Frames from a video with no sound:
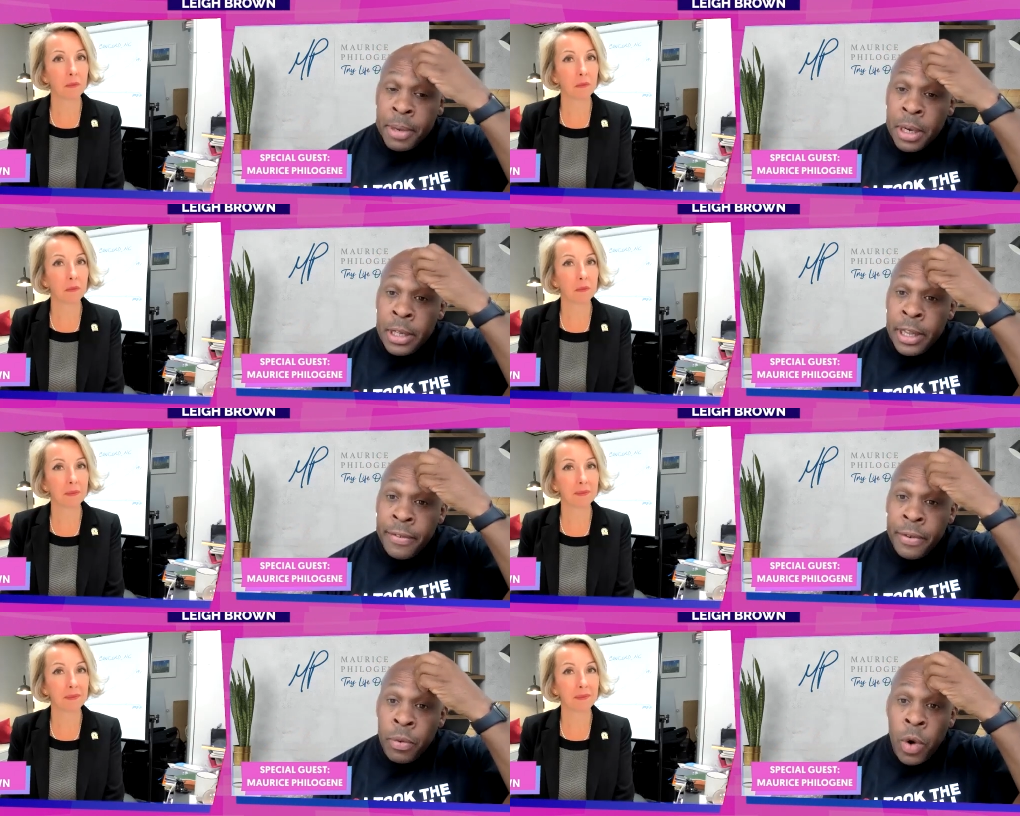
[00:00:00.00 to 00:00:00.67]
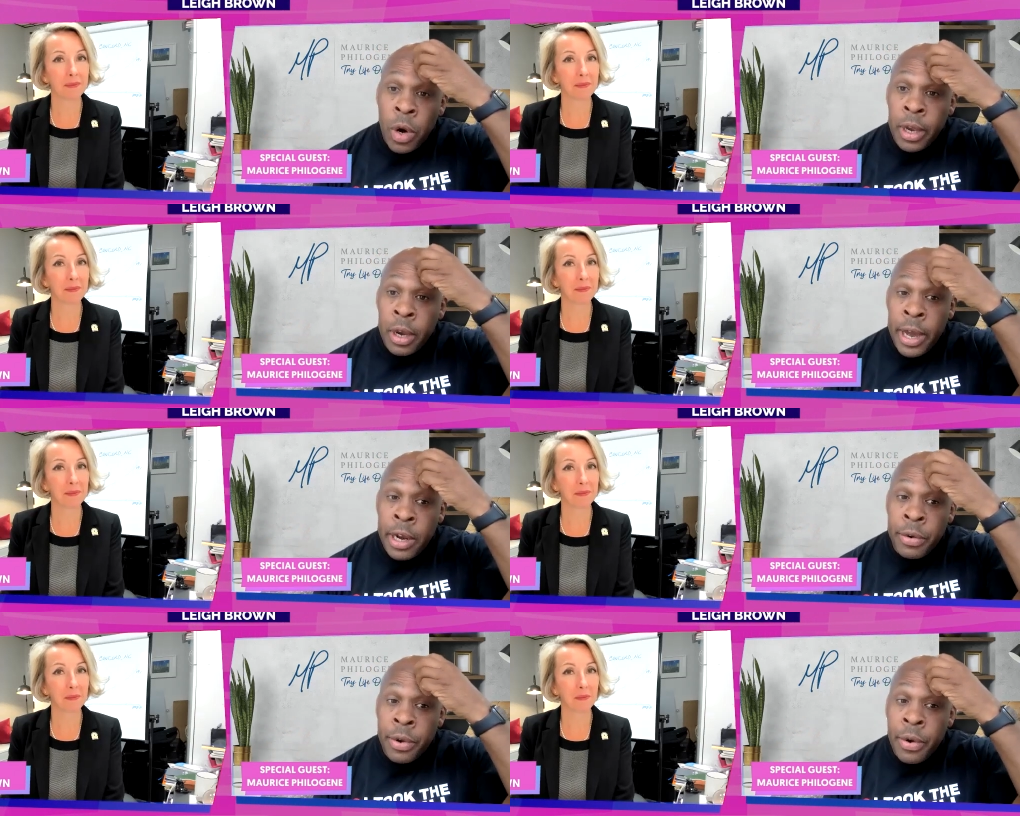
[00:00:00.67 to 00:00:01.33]
Speaker 1: going to live and work here. I
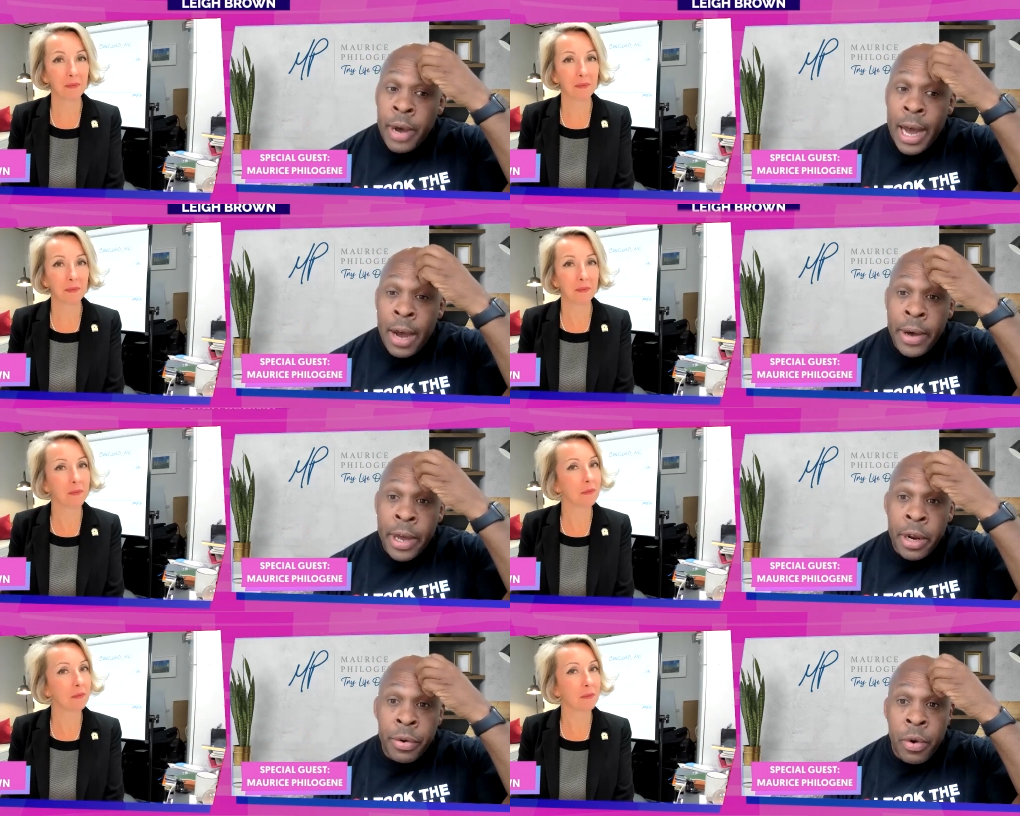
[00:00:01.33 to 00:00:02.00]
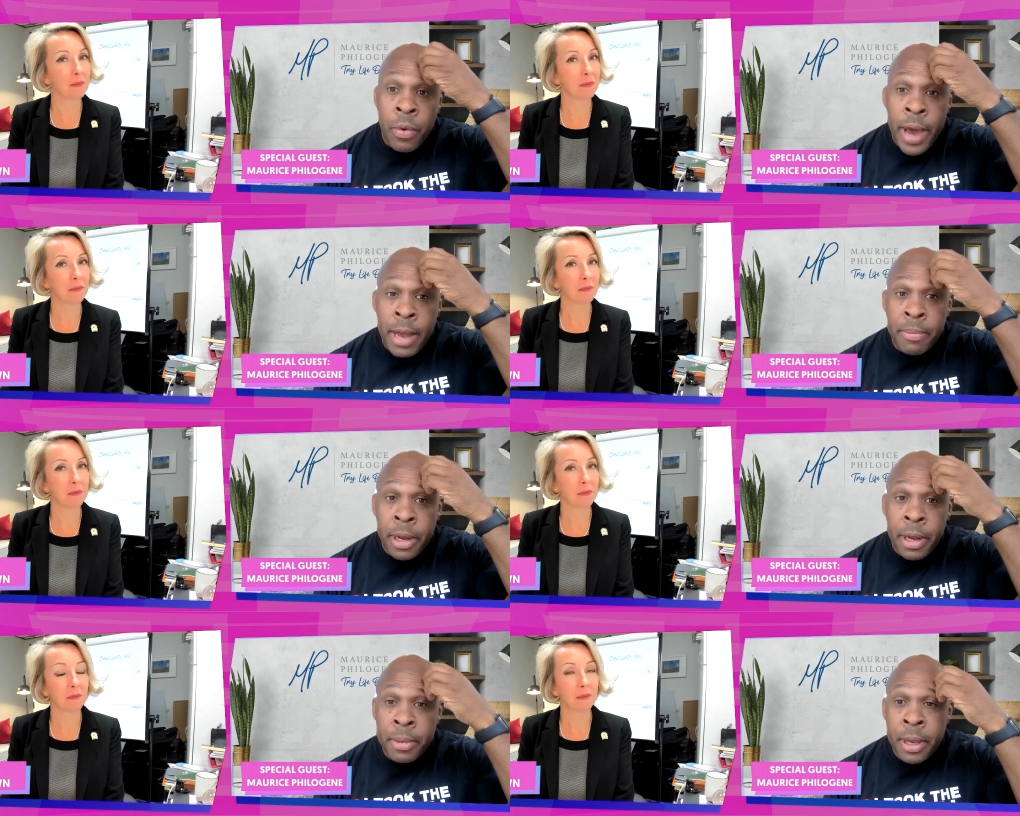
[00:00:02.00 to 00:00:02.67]
don't know how, I don't know when, but
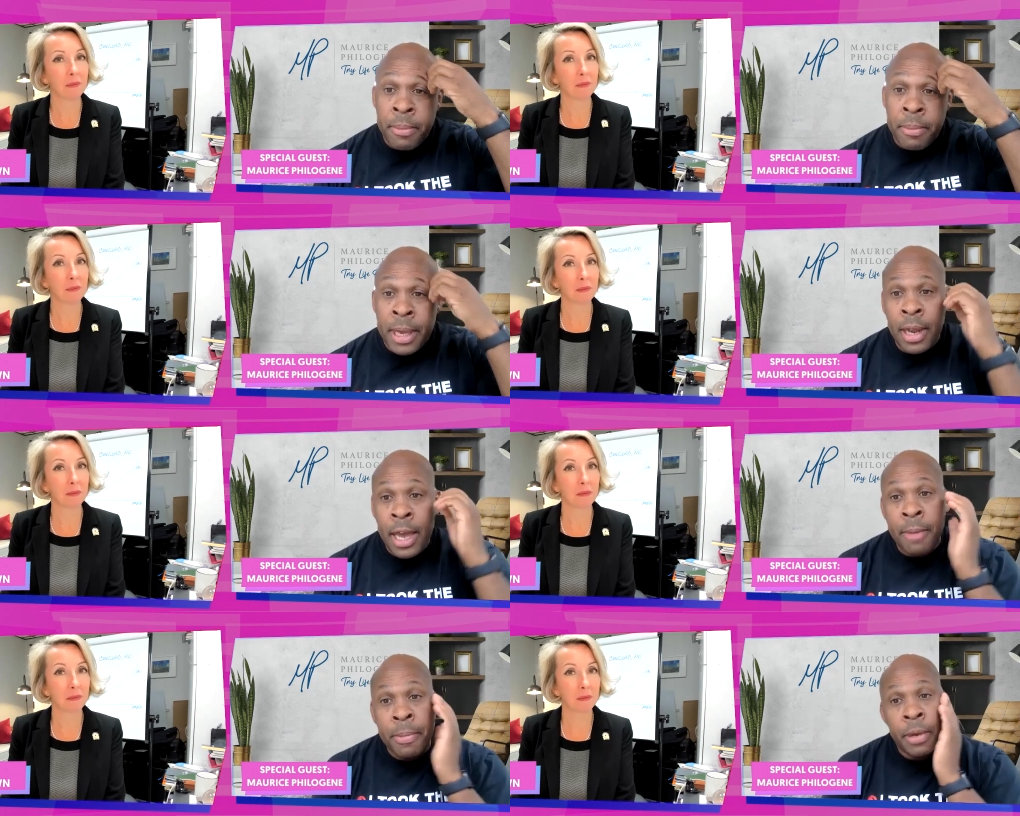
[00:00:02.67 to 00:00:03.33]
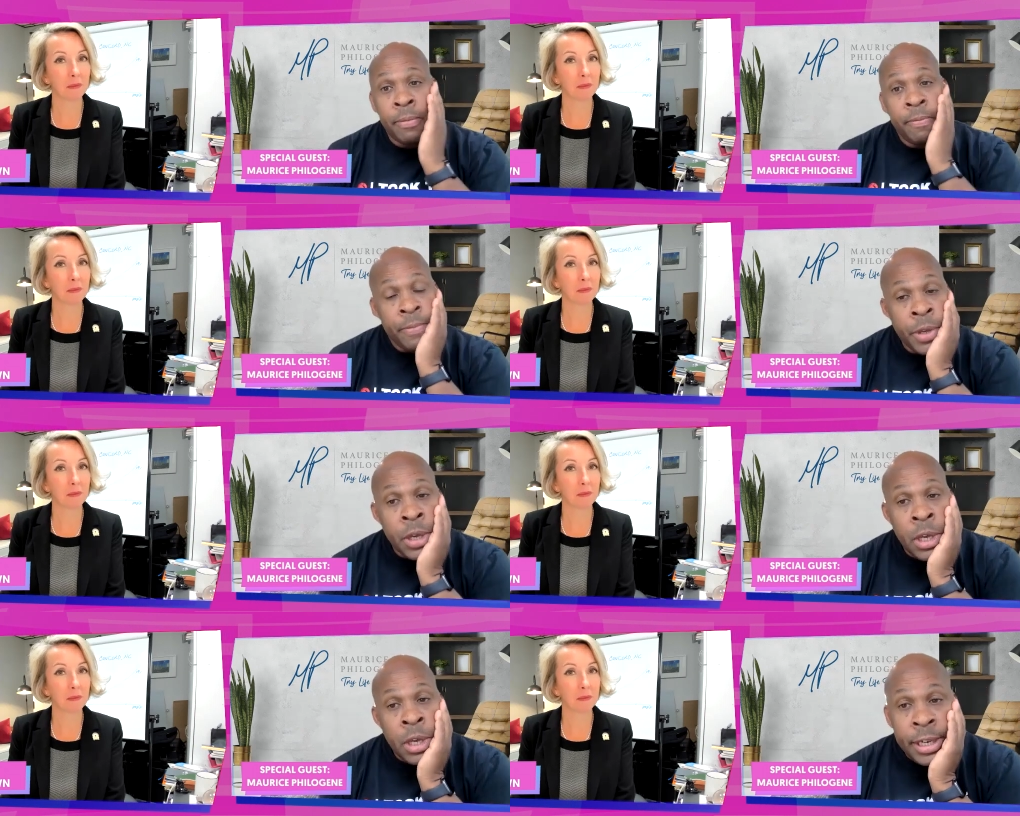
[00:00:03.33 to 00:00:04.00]
I'm going to make it happen.
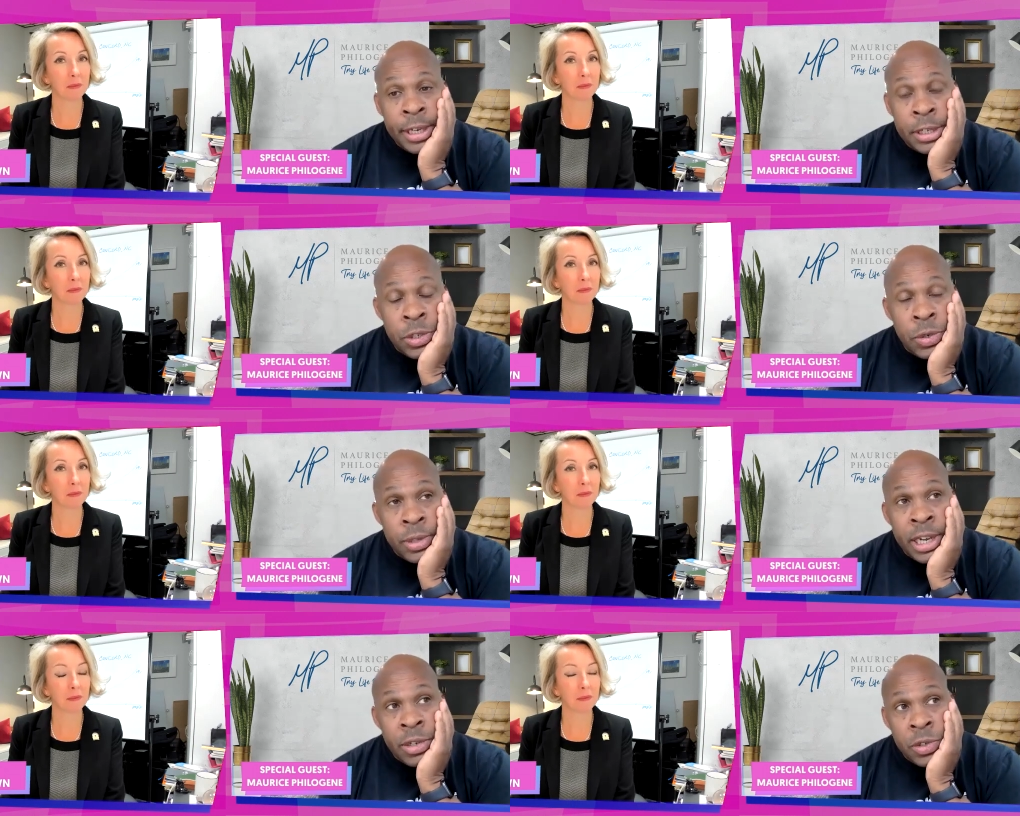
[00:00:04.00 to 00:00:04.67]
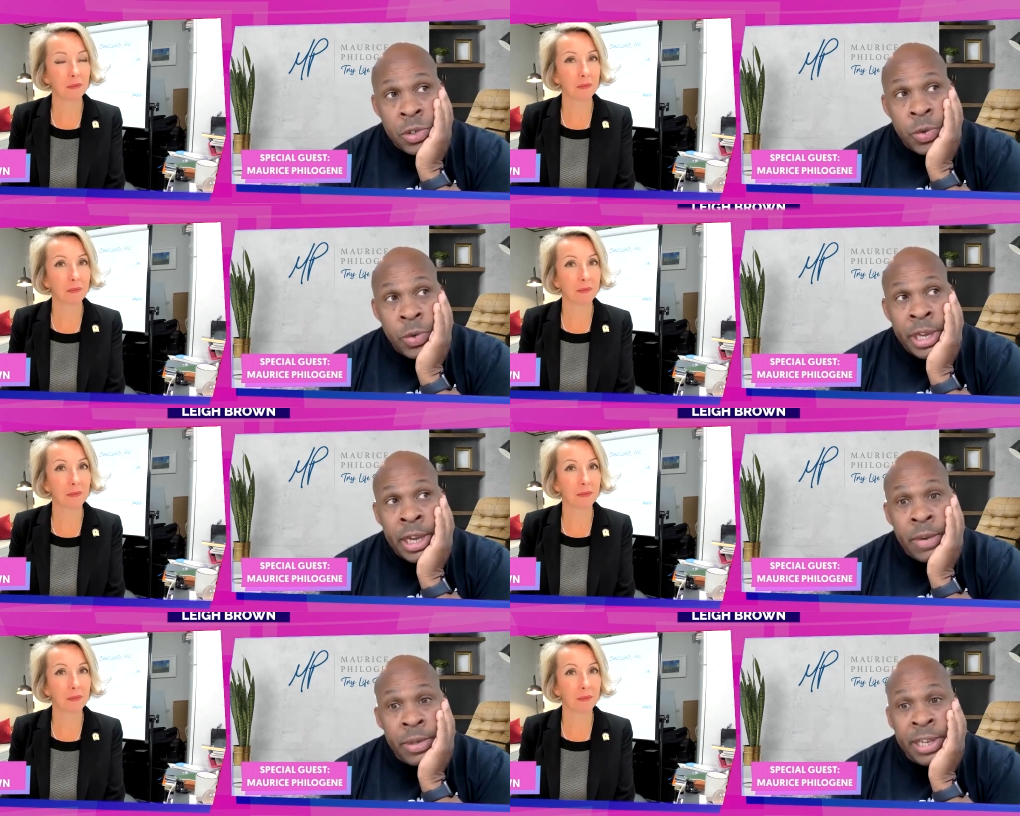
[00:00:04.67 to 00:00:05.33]
In 2020, I
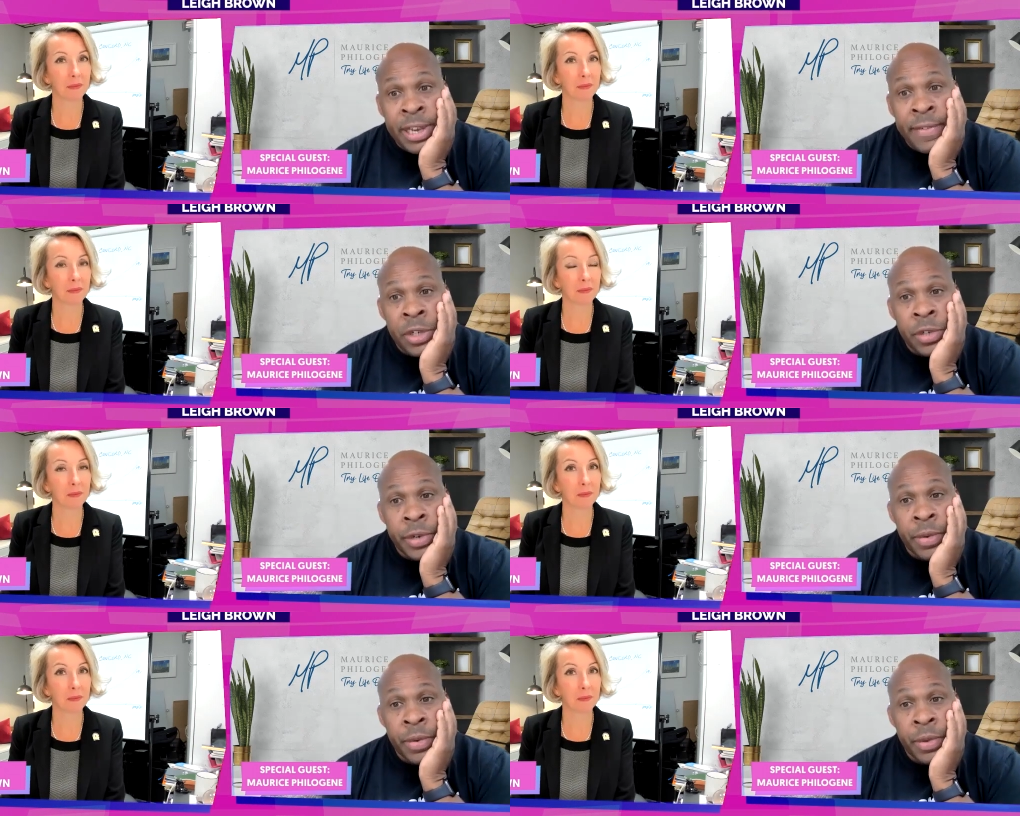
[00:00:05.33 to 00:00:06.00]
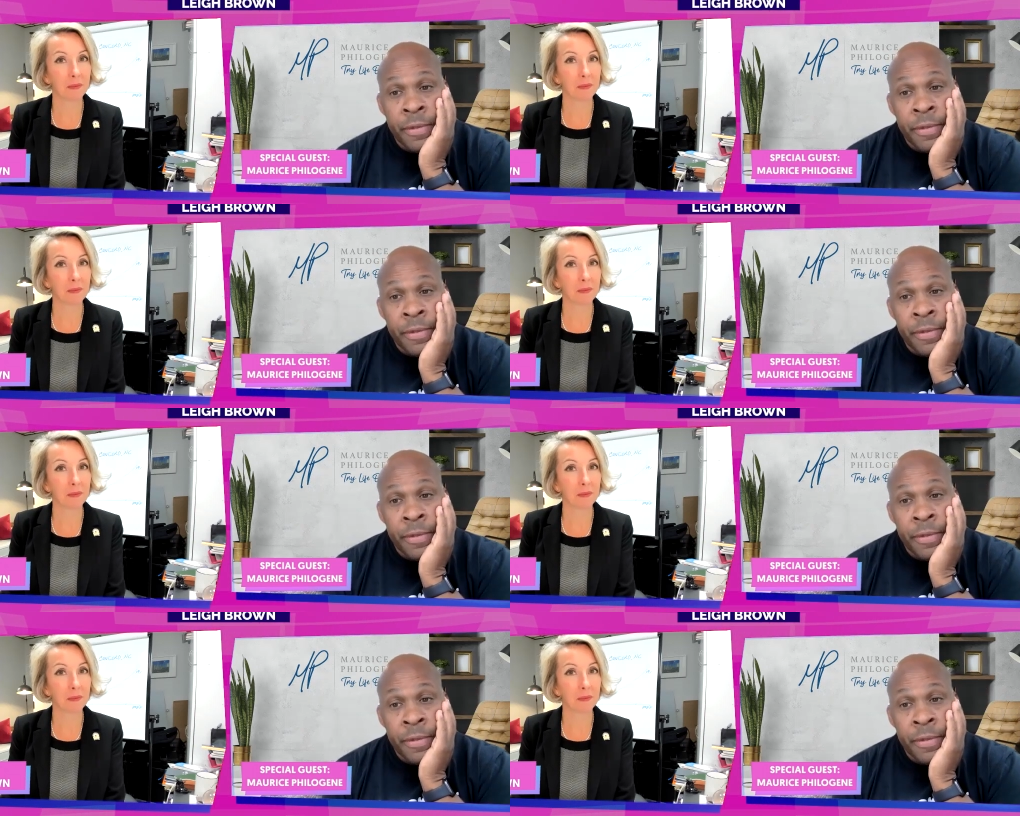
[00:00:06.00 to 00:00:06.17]
was having a drink with a